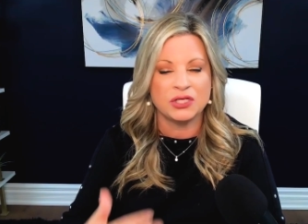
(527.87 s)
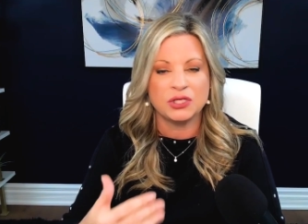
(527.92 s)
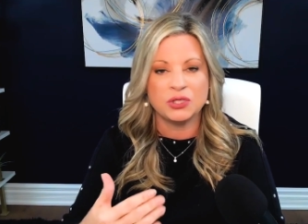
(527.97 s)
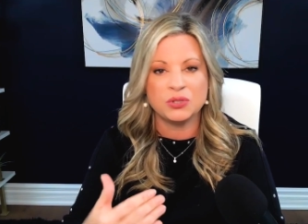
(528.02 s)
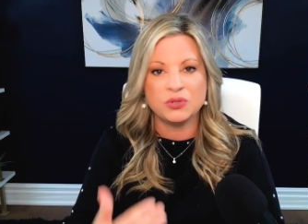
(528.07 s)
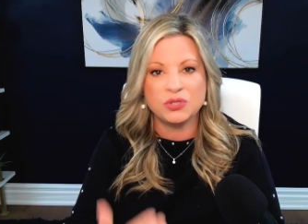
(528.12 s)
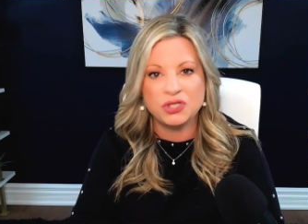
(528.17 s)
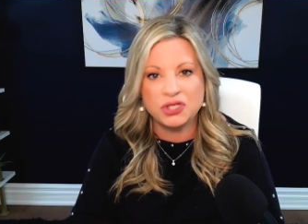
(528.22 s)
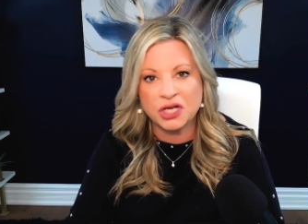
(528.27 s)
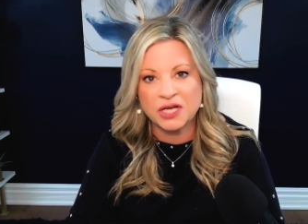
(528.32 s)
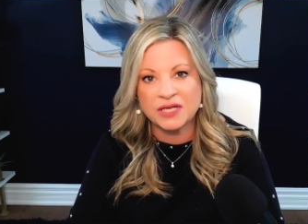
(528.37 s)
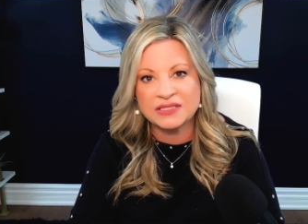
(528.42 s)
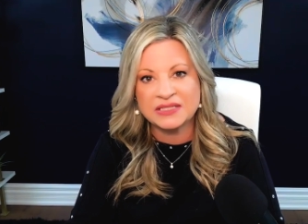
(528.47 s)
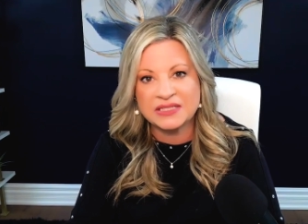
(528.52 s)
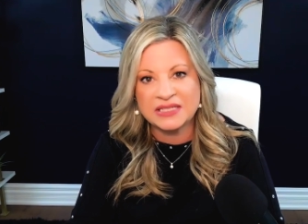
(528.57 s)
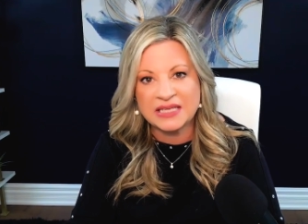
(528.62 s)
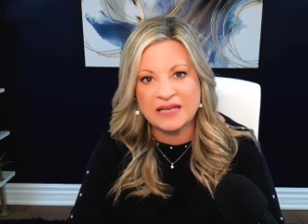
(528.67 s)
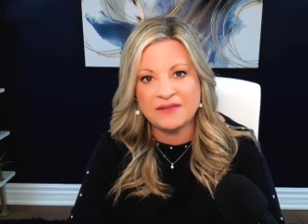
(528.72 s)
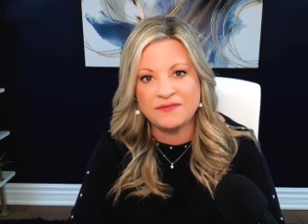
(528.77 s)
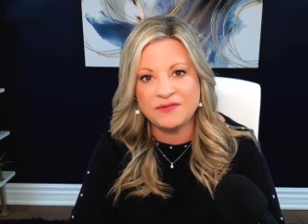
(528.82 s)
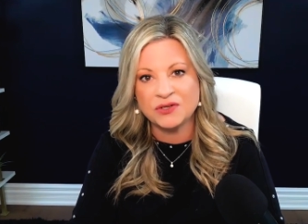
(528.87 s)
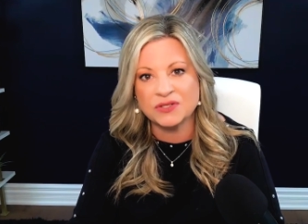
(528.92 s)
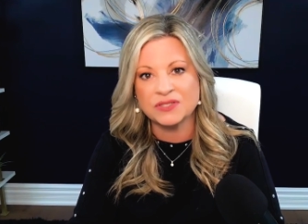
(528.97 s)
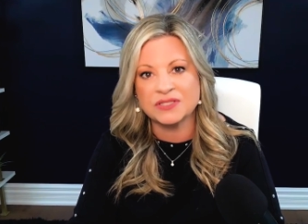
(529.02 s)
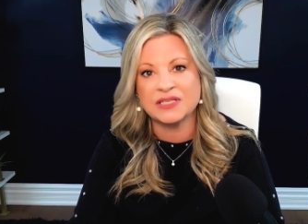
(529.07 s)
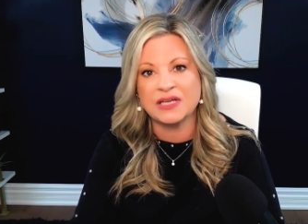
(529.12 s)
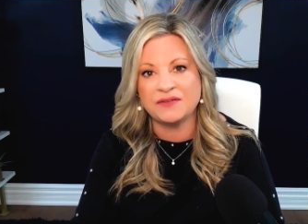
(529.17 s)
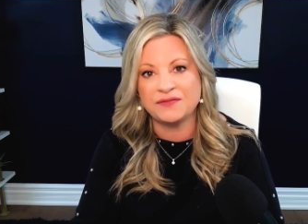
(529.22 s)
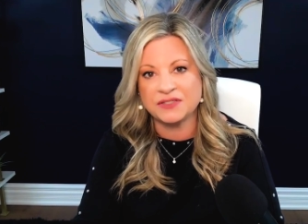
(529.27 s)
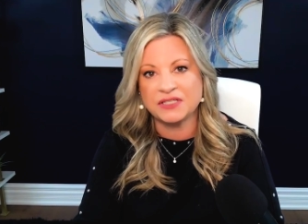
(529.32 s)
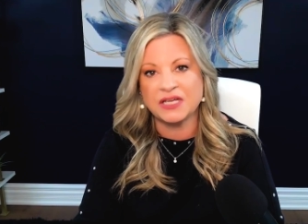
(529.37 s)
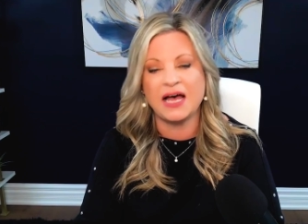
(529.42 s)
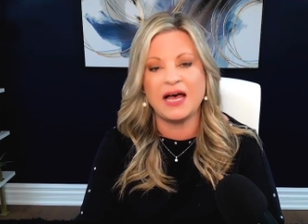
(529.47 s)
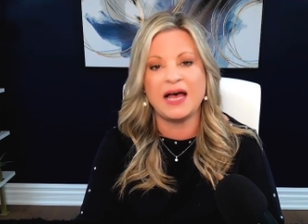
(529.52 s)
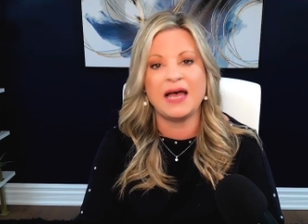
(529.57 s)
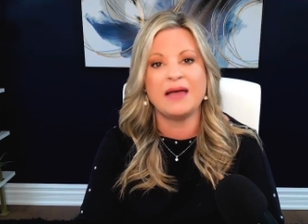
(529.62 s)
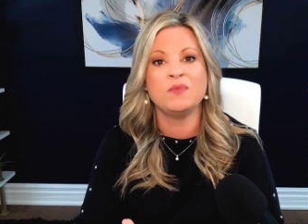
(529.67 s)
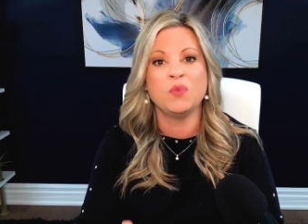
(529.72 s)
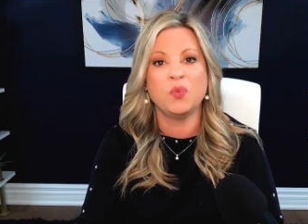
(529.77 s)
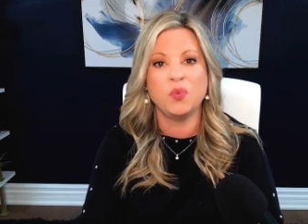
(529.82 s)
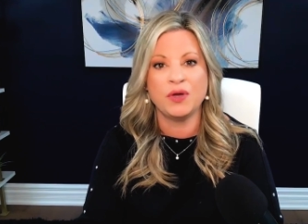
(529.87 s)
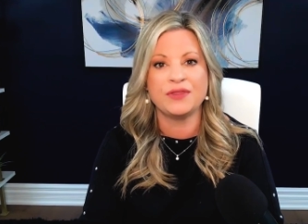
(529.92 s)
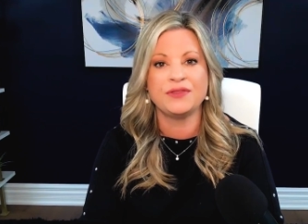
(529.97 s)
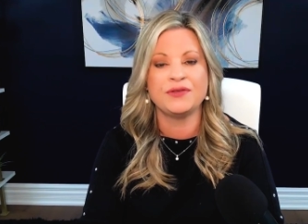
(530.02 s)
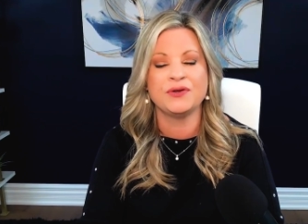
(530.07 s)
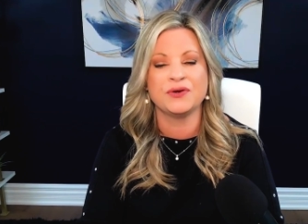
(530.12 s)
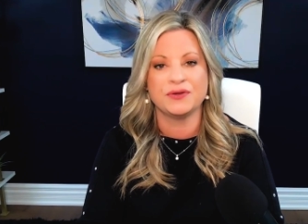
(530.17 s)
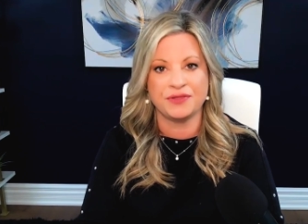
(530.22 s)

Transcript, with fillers: you just gave yourself time with